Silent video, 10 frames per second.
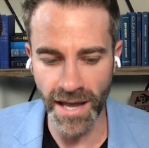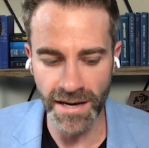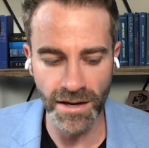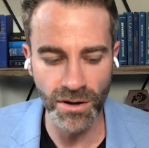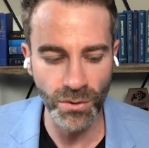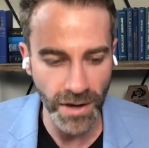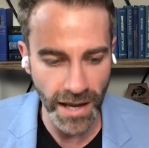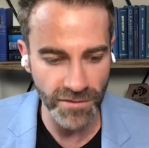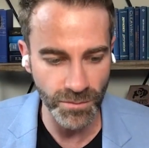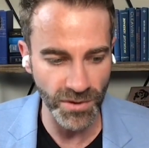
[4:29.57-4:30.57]
And in a
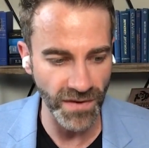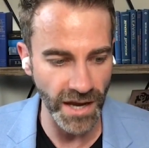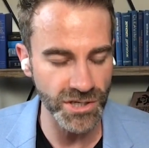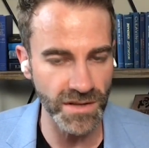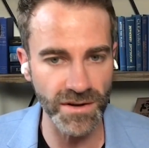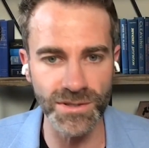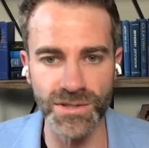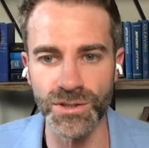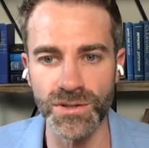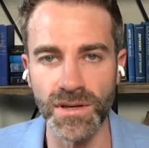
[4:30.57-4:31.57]
creative profession,
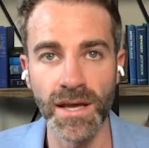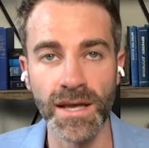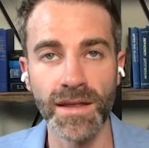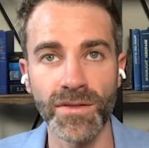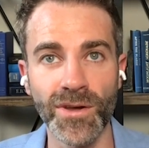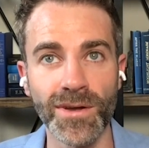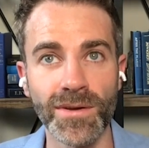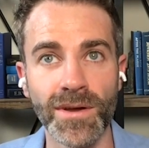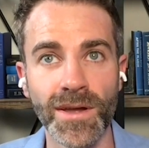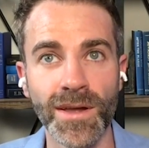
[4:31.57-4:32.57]
there's
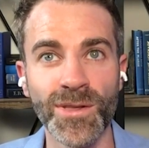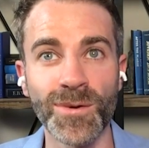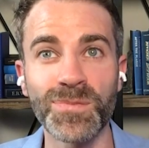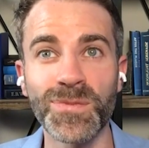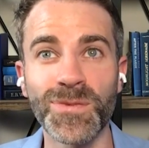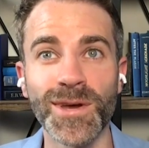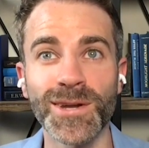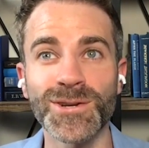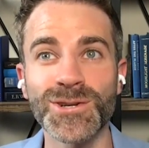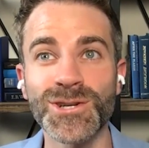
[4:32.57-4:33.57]
the
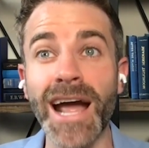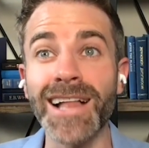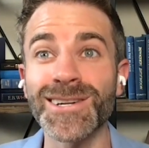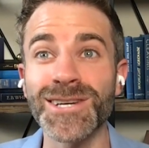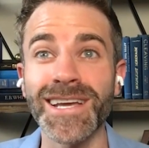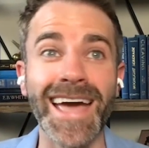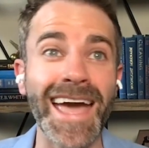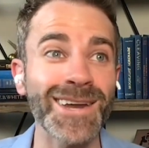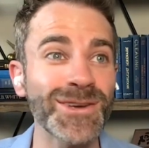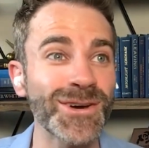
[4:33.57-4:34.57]
challenging
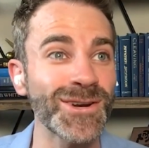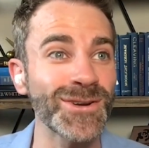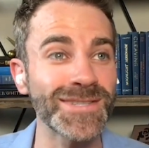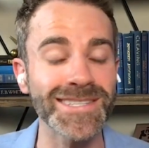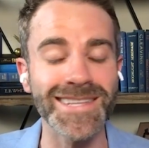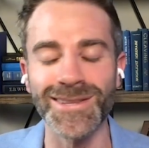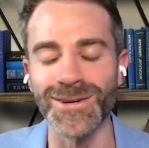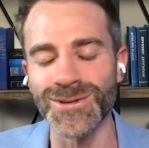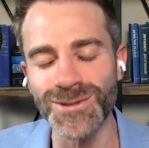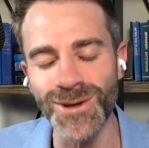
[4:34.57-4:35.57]
and good news is that
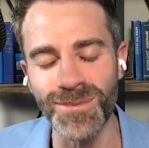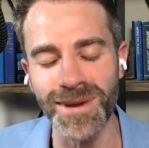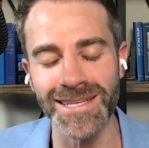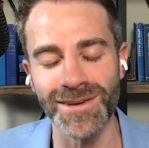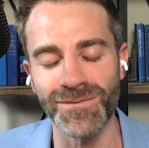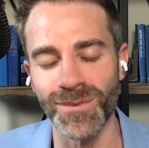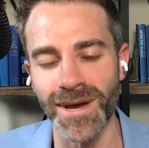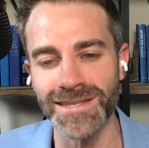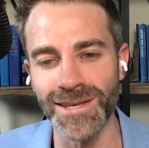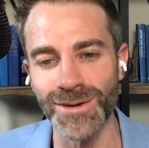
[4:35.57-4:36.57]
there's so many different
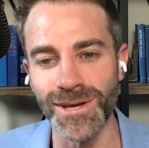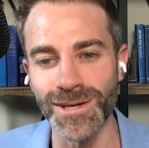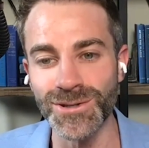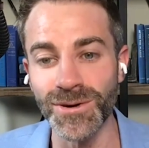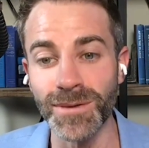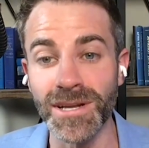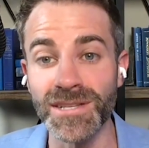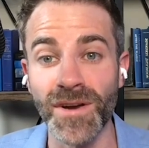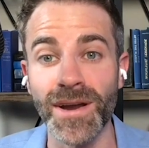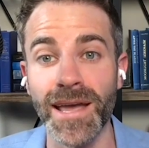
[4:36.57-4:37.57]
ways that you can do it, but
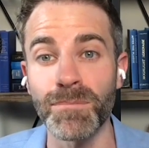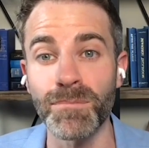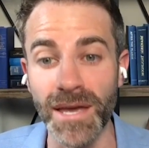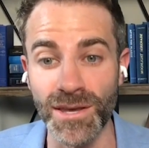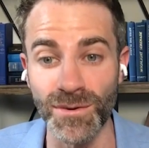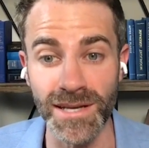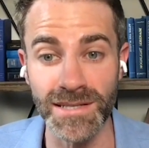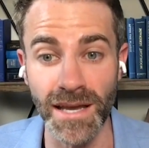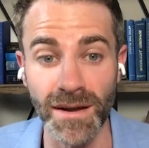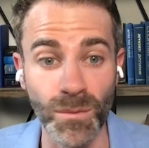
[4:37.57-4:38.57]
it's very
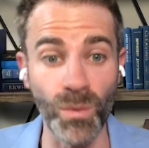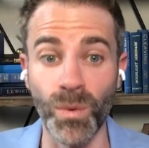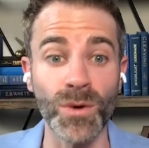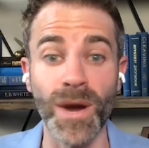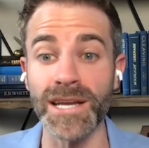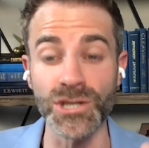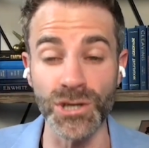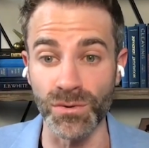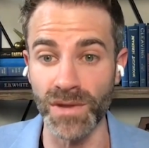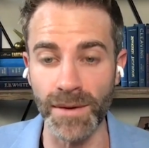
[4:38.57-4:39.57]
ambiguous. Like, well, what do I
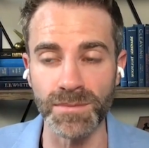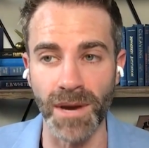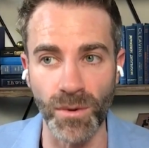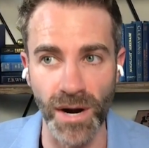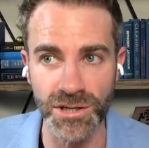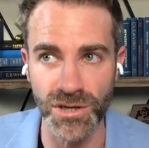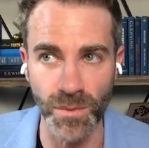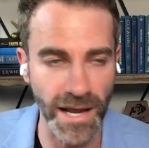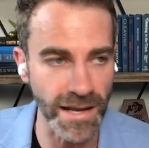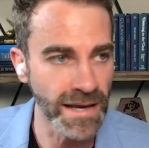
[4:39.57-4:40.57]
do? That was my question
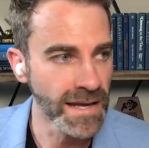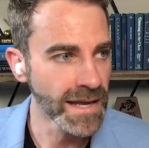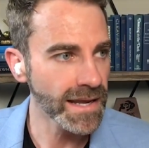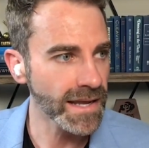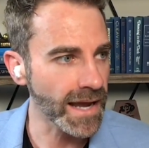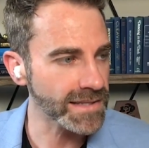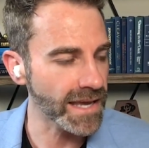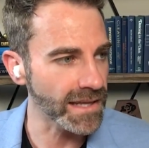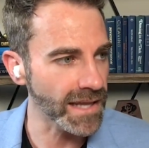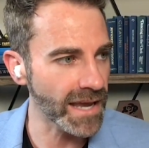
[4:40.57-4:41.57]
when I got to
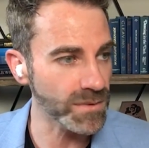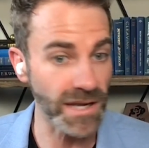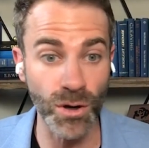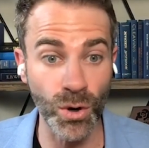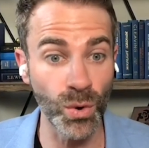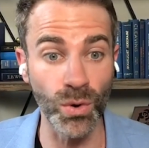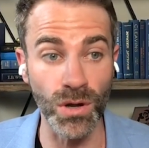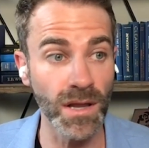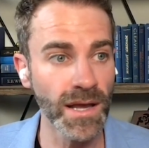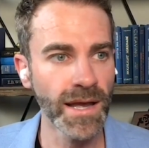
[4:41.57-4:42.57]
LA. It was like,
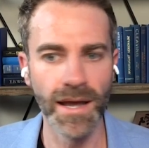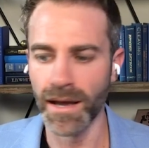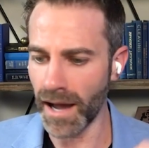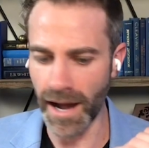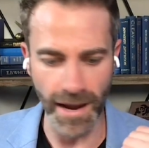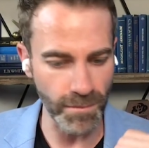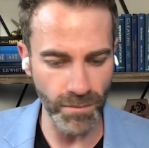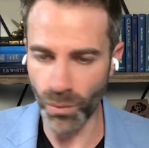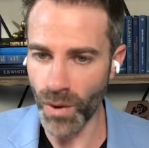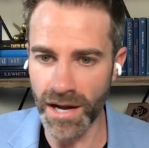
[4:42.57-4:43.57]
cool, I'm
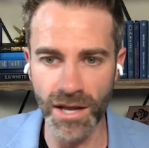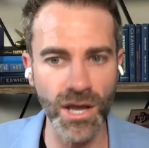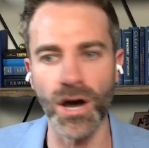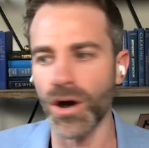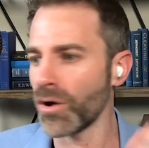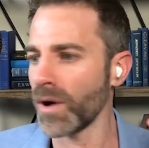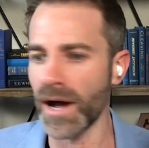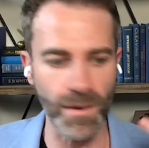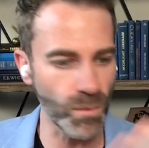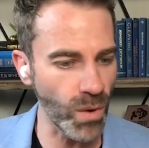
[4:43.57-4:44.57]
ready to go.
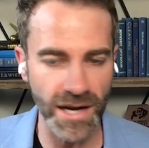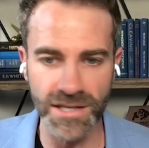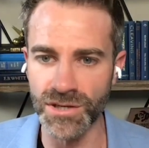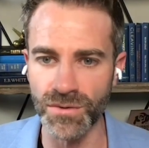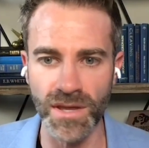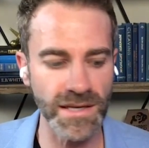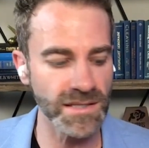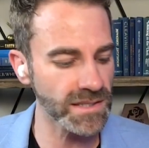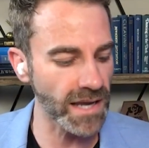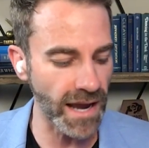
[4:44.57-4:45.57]
I want to do
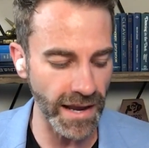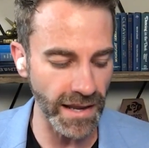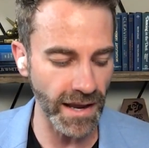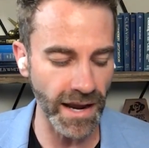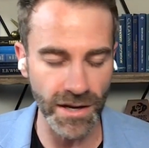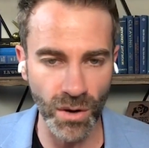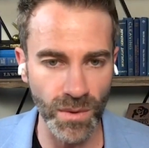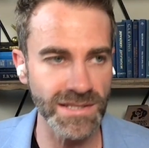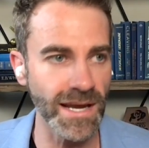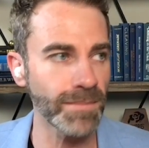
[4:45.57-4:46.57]
this. I know
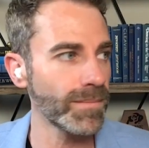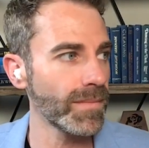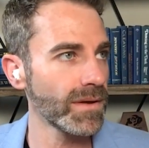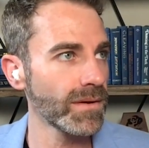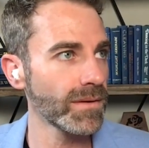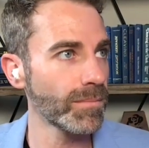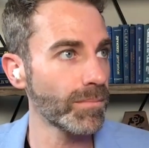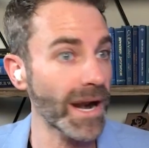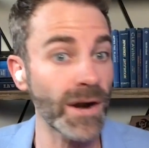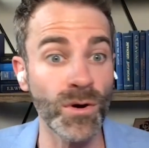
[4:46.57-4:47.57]
what's up,
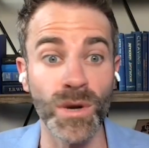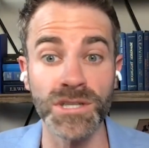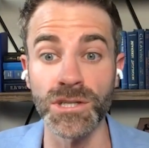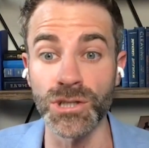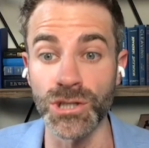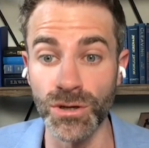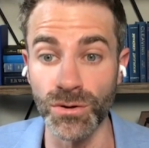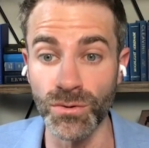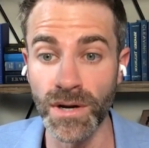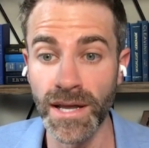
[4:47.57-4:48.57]
but I don't know what to
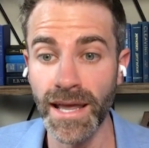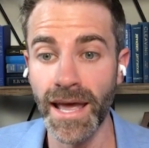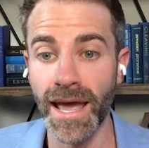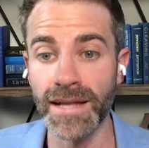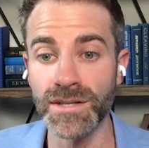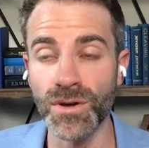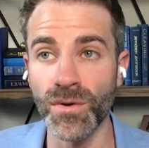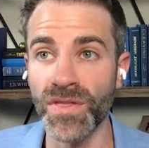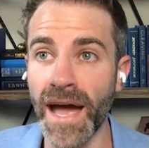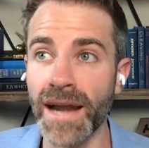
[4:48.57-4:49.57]
do. And
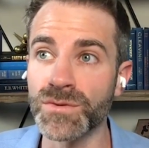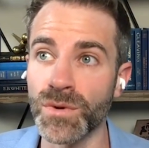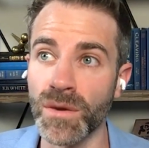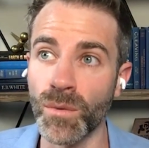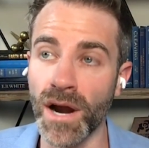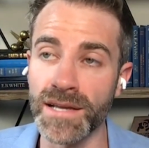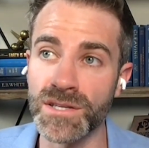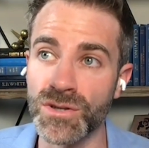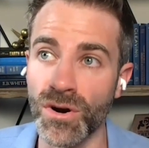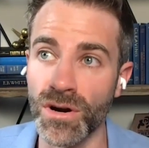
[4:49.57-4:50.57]
so that is really where I
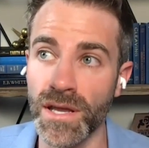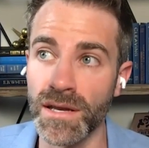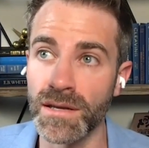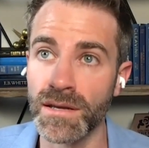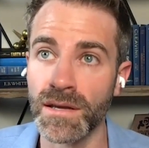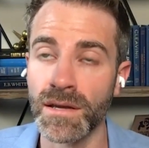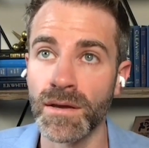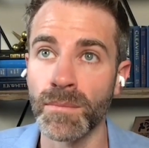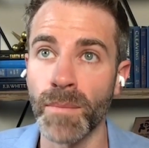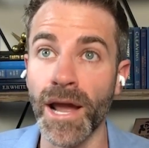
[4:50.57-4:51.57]
started
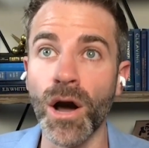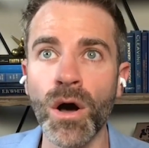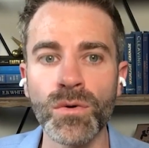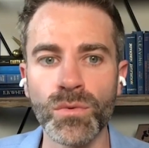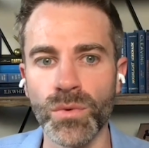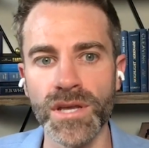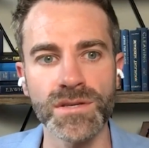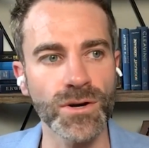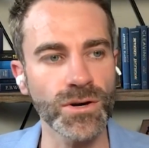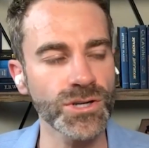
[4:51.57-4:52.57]
my own
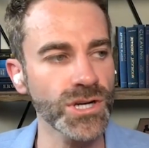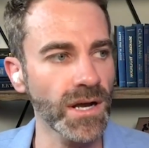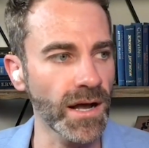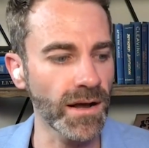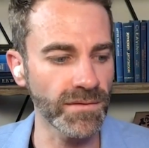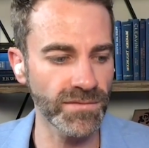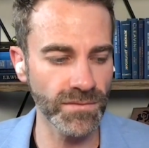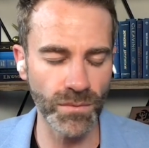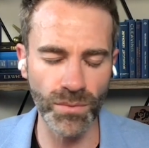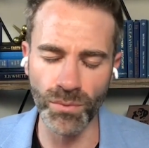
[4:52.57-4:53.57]
research of
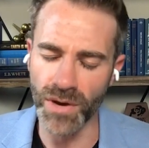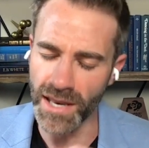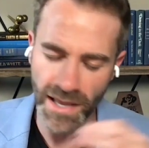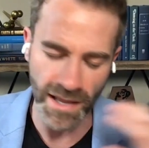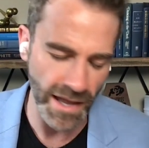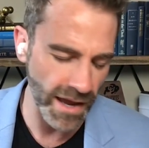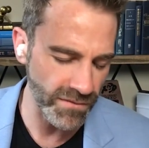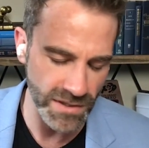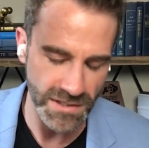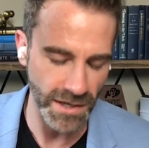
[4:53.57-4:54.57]
reading
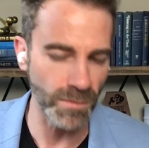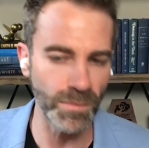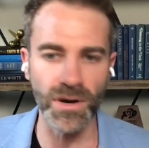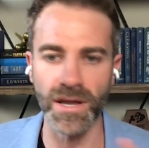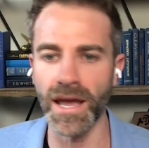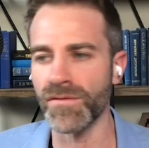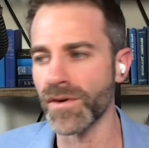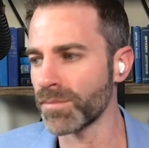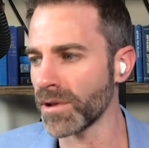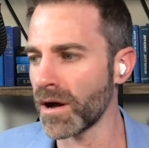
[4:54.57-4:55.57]
every single book,
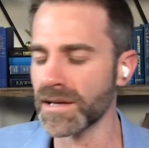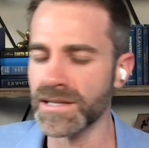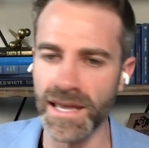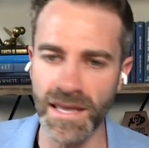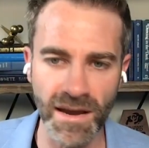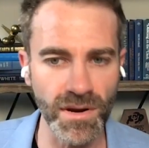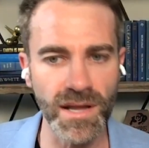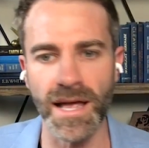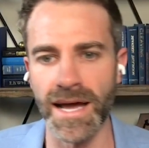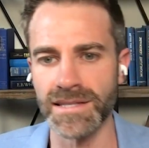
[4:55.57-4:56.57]
every blog, taking every
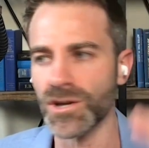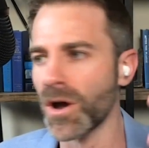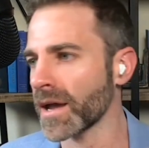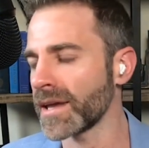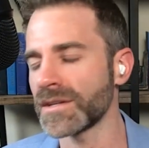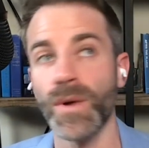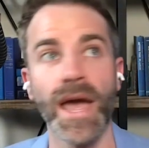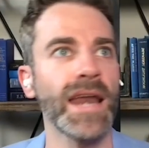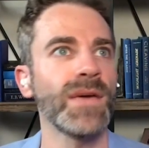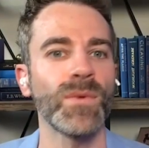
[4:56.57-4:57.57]
class, talking to
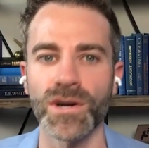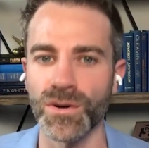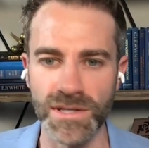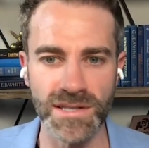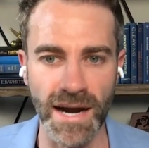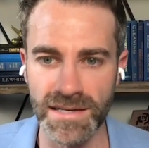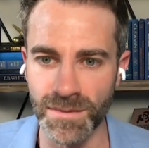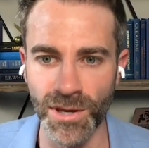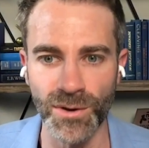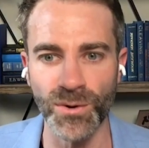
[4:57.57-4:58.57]
anyone who would talk
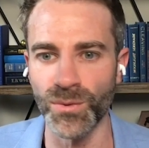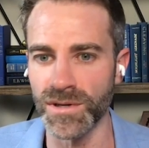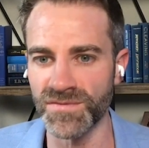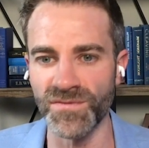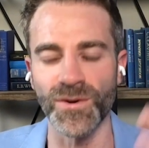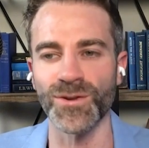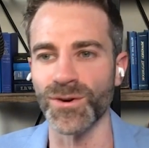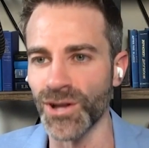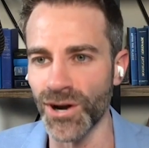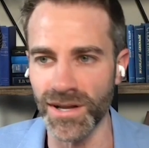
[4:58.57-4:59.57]
to me who was
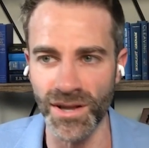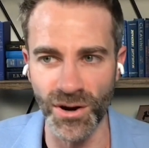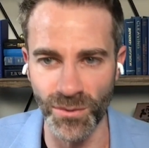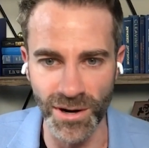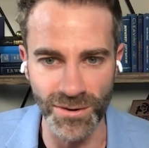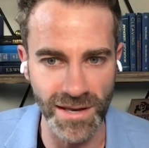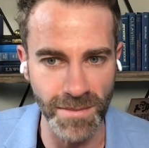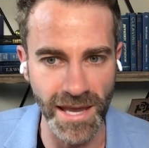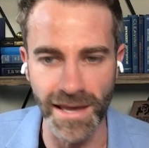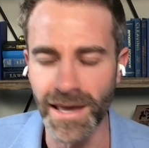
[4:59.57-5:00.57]
further along in the career than
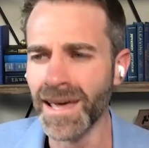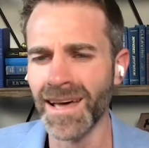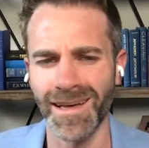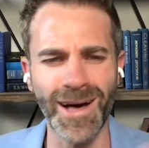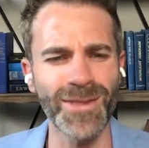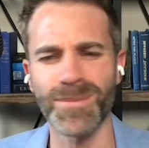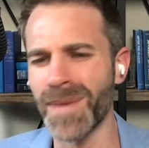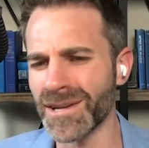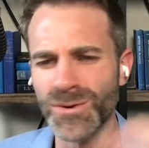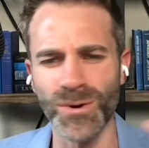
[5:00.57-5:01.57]
me, other
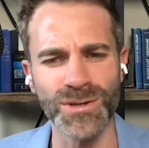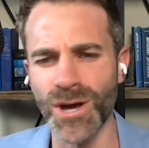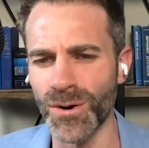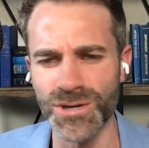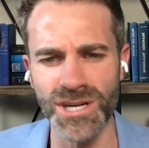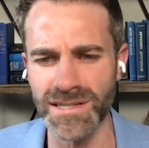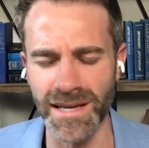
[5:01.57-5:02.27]
mentors, coaches.